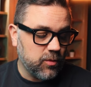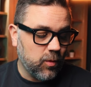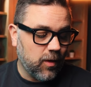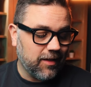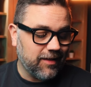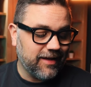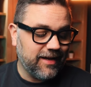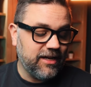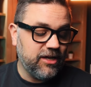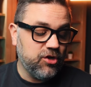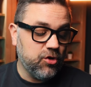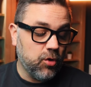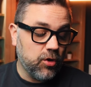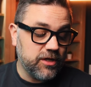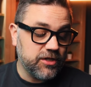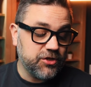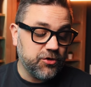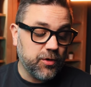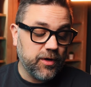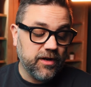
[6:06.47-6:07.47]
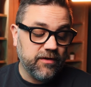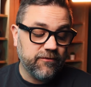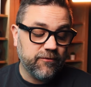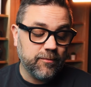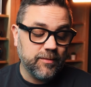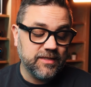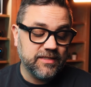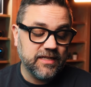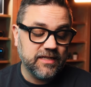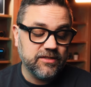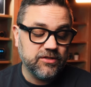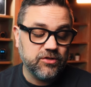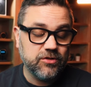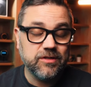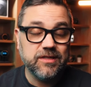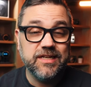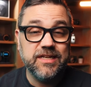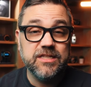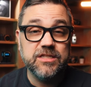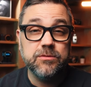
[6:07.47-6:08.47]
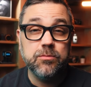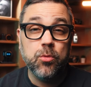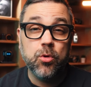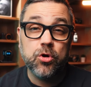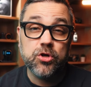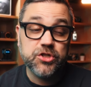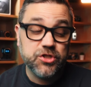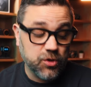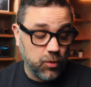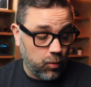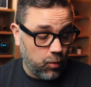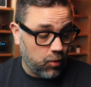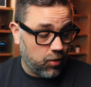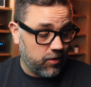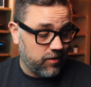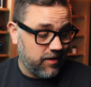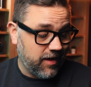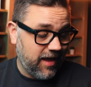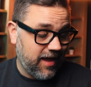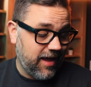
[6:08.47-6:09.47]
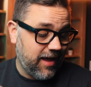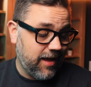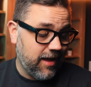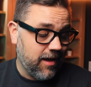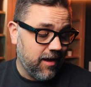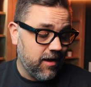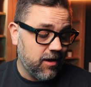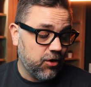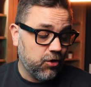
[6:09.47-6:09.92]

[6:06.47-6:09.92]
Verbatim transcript: while any noise created from the sensor leans more toward a